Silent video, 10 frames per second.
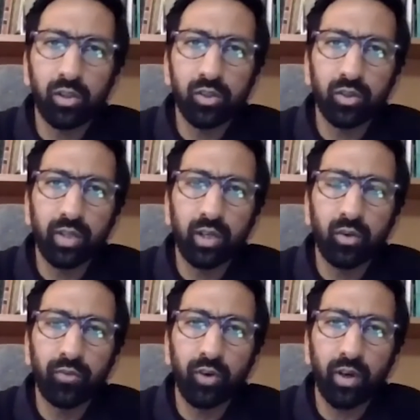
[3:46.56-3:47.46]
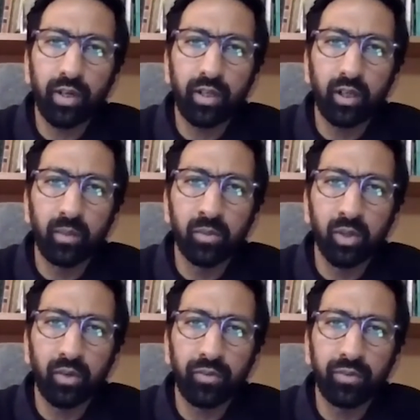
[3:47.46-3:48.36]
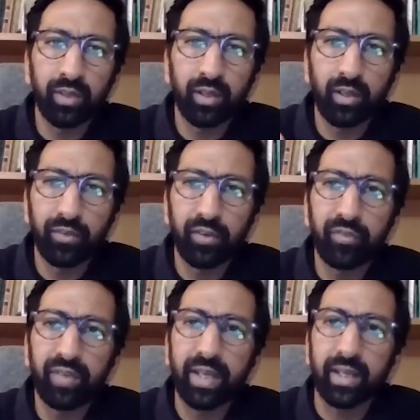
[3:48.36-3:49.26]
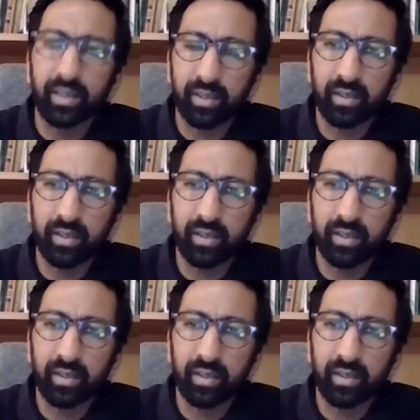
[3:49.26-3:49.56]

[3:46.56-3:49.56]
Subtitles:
they look for in terms of the different fittings